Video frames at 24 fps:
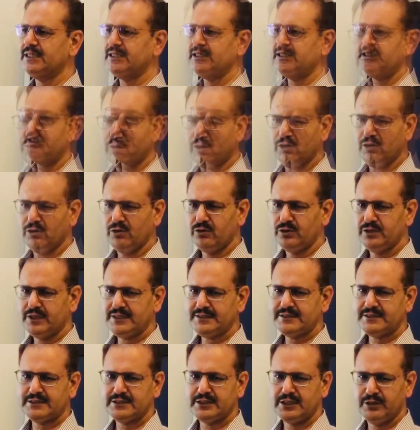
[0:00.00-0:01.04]
Follow this
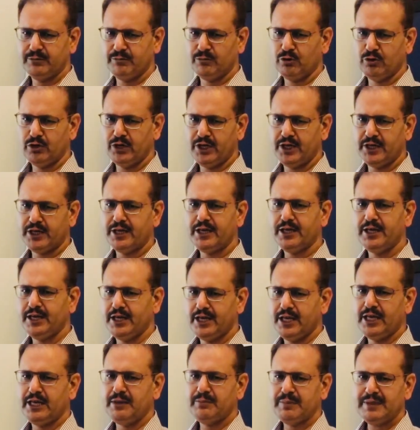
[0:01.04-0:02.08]
mnemonic
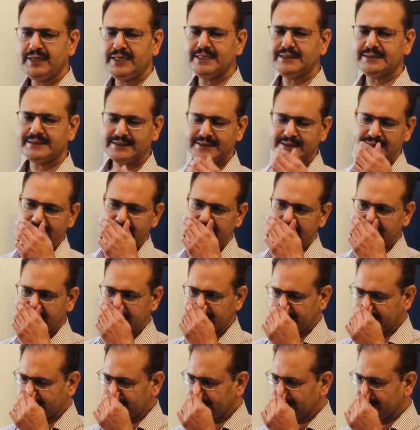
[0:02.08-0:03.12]
A, B, C, D,
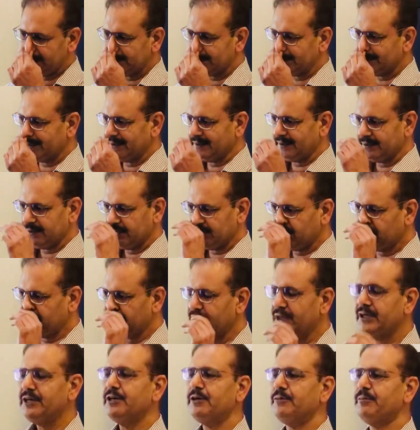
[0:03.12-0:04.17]
E to
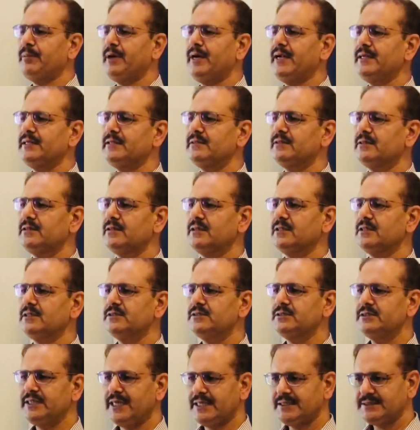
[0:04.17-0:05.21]
interpret
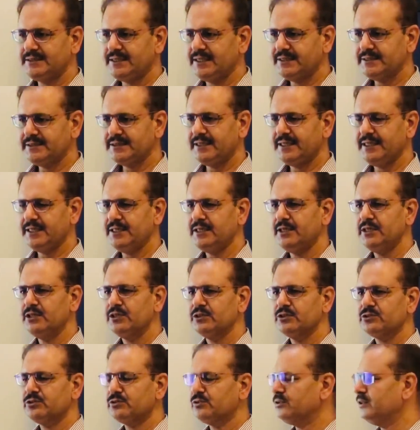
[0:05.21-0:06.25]
chest X-ray
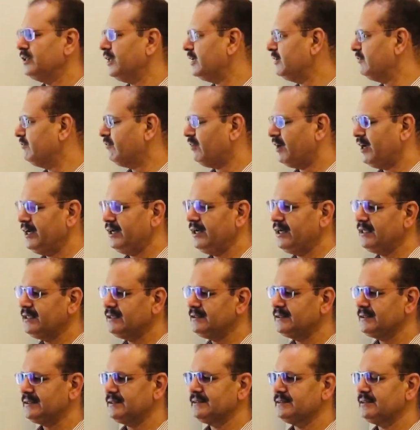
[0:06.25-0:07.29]
so that
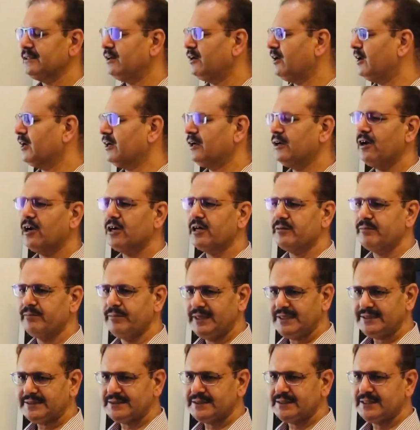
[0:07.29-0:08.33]
findings are not
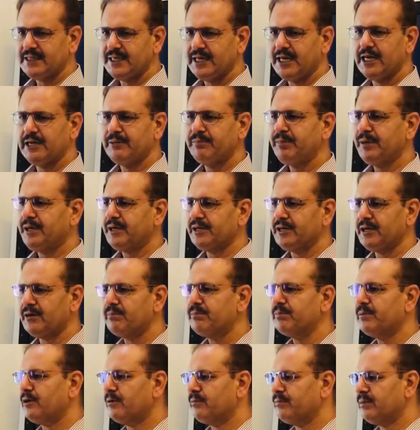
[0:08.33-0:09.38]
missed and picked up
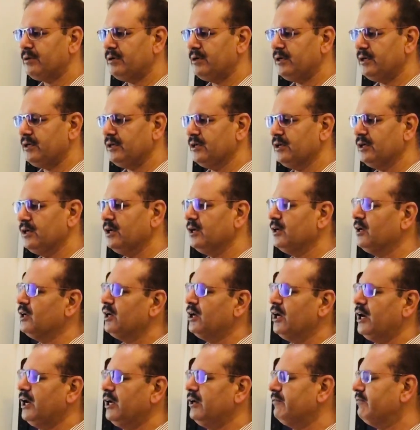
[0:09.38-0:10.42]
properly.
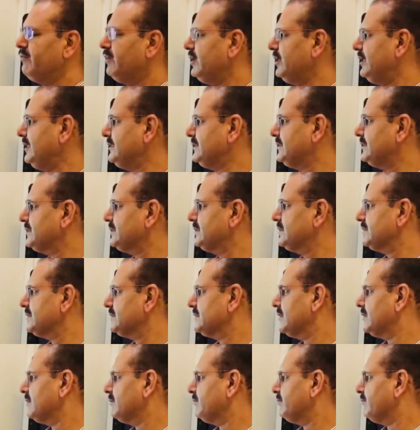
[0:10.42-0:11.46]
What is
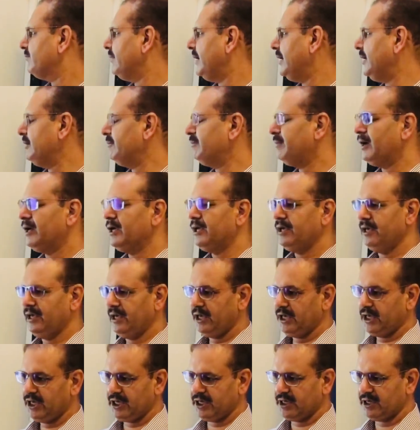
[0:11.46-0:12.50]
meant by
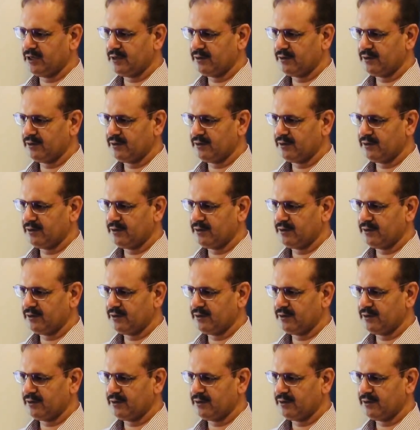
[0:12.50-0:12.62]
A?